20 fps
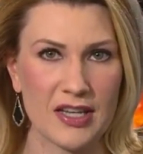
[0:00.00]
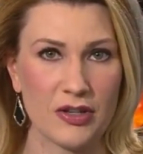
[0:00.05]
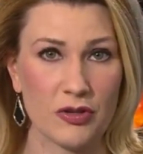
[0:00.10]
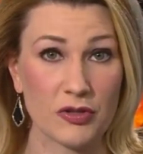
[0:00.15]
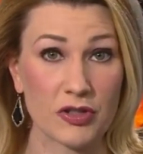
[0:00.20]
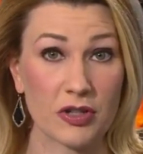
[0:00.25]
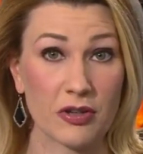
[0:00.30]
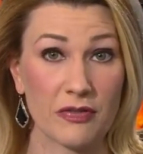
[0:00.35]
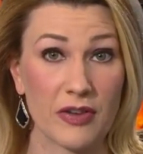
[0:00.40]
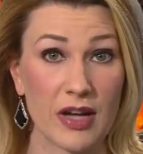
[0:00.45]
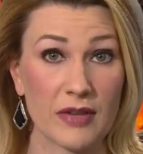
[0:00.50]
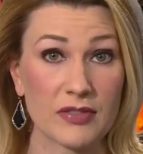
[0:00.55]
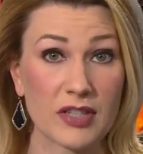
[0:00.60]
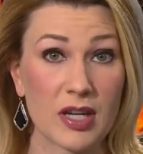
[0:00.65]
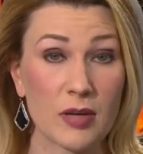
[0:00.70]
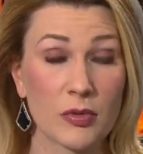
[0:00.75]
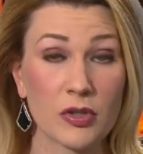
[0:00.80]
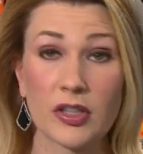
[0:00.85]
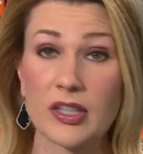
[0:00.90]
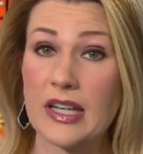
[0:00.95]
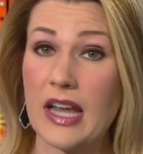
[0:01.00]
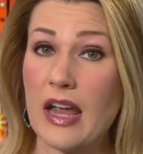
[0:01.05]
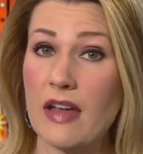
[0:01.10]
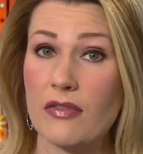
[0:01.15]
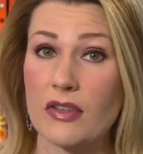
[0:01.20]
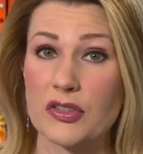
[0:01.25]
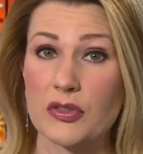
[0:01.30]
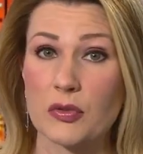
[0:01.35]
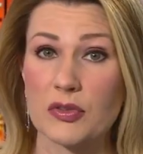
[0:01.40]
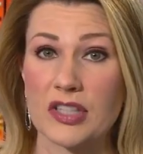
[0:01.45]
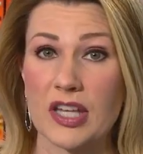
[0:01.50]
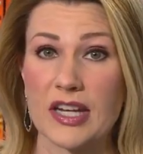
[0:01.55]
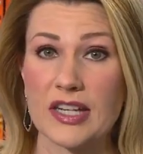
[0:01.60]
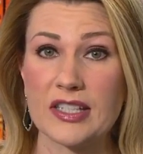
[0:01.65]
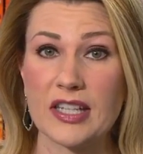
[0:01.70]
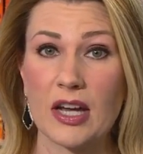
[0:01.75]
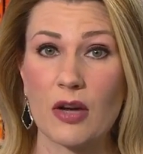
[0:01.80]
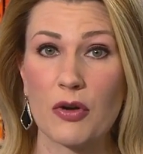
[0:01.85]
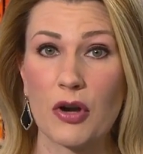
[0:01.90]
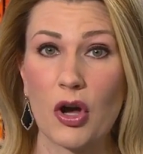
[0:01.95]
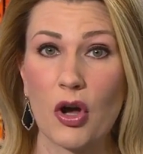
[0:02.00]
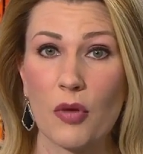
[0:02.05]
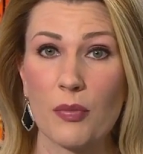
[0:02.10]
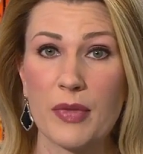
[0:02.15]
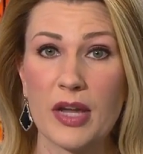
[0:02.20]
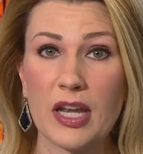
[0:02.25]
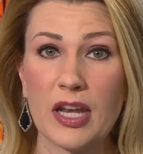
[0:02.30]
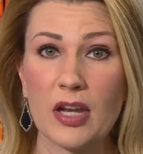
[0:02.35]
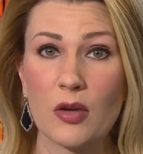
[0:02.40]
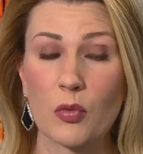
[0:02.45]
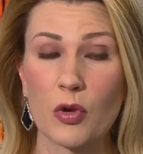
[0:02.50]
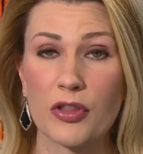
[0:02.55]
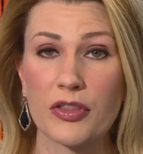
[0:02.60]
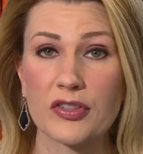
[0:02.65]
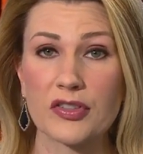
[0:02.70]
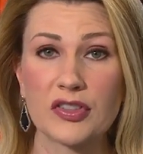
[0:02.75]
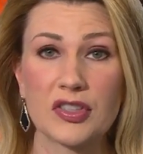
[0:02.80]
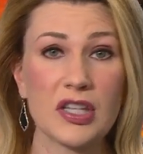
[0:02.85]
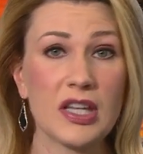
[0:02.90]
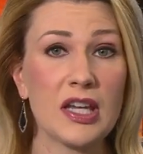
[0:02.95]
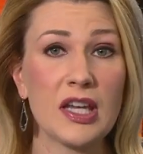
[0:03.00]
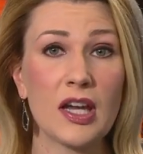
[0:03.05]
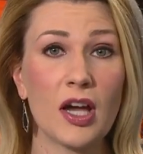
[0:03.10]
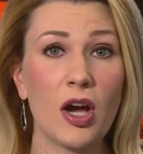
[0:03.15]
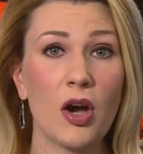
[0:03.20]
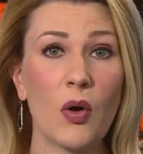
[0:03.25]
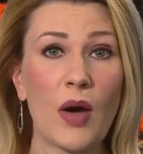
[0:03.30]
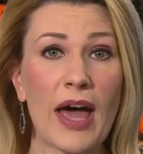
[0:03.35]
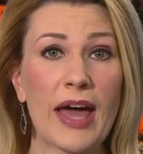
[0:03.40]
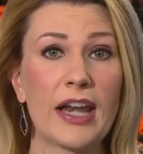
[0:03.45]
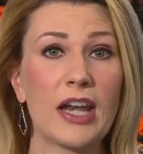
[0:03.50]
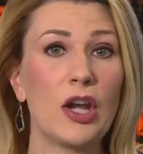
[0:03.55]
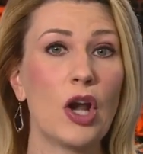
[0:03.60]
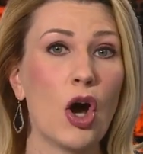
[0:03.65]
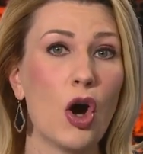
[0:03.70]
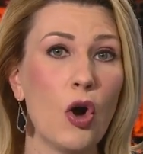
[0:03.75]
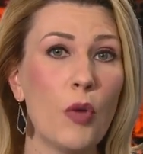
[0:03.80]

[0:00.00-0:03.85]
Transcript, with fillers: News Channel 5's Kimberly Davis was at a town hall meeting where the CEO had an